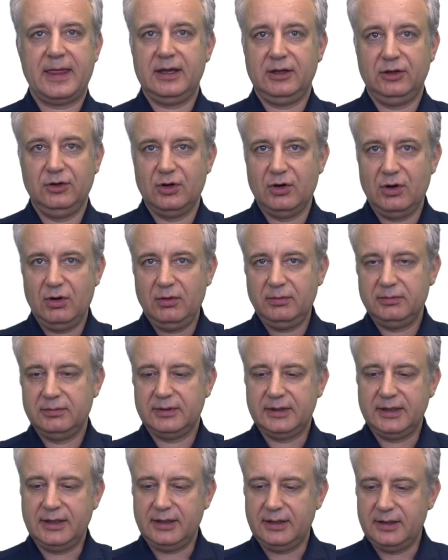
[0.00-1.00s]

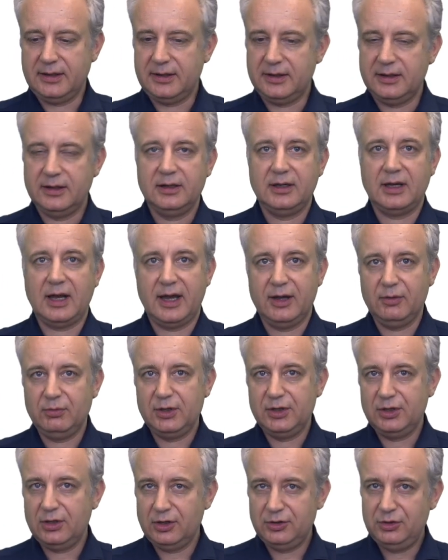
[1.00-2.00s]
I
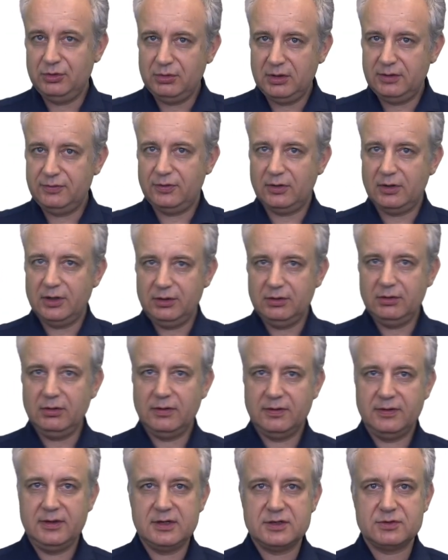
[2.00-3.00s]
will not do it for
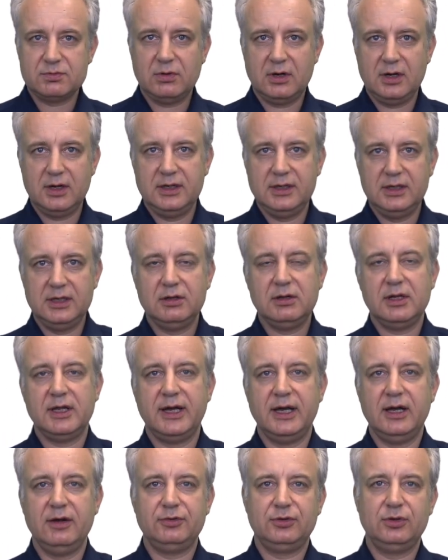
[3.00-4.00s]
you. This one you'll
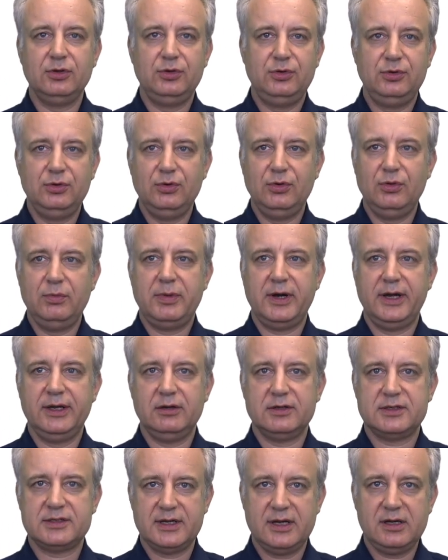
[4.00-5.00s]
have to do by
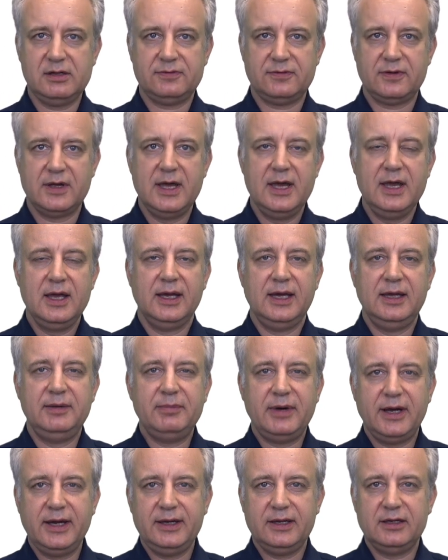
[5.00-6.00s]
yourself. And
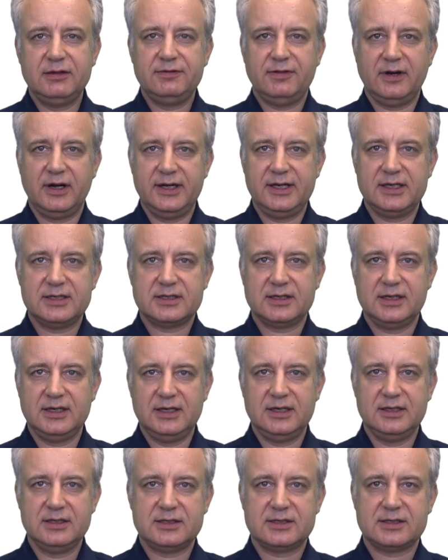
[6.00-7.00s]
my advice
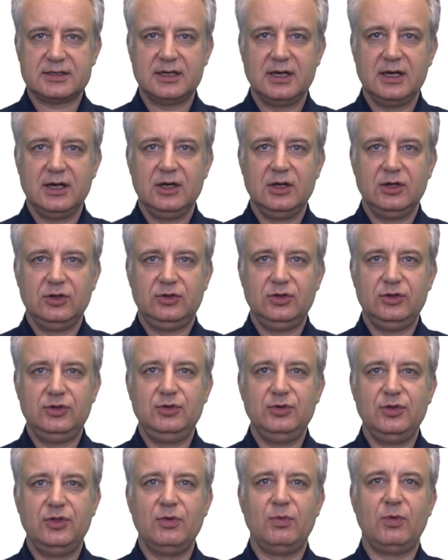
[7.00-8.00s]
is to
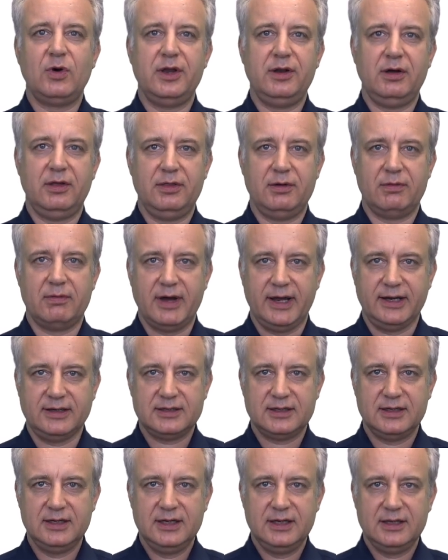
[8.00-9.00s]
do the one on the
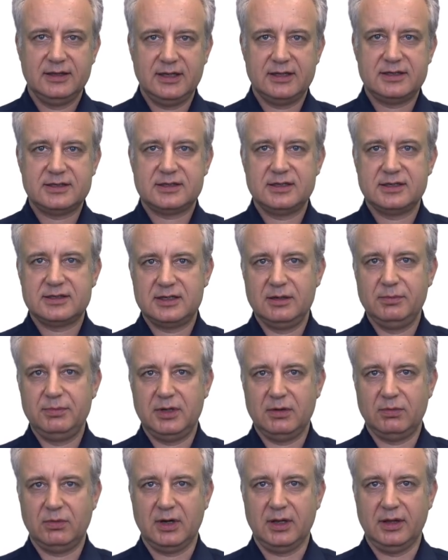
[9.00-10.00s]
right. That's the
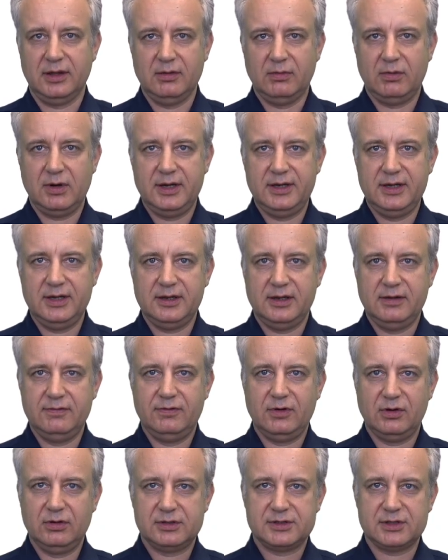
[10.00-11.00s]
simpler one, the one that
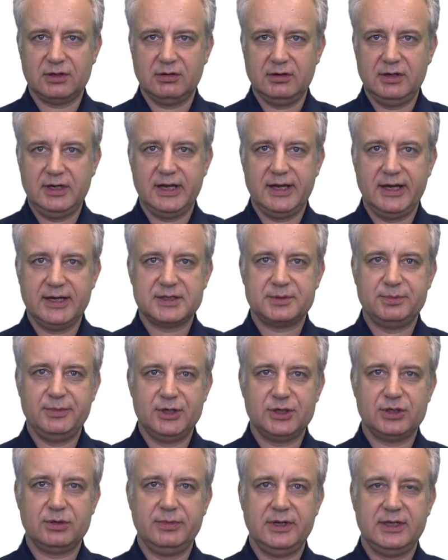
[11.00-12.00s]
invokes only X
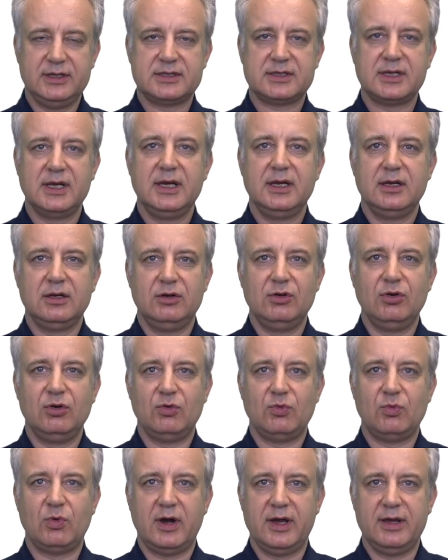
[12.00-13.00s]
measurements, no
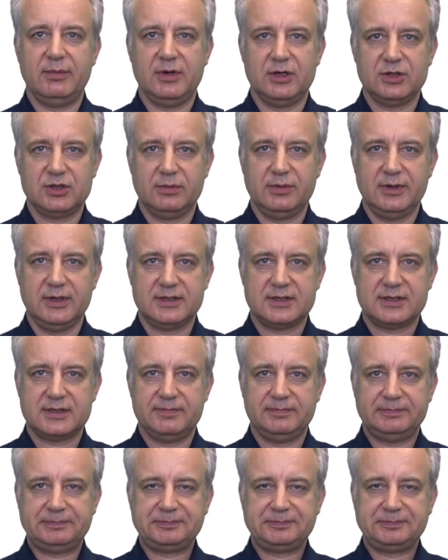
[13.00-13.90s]
Y measurements.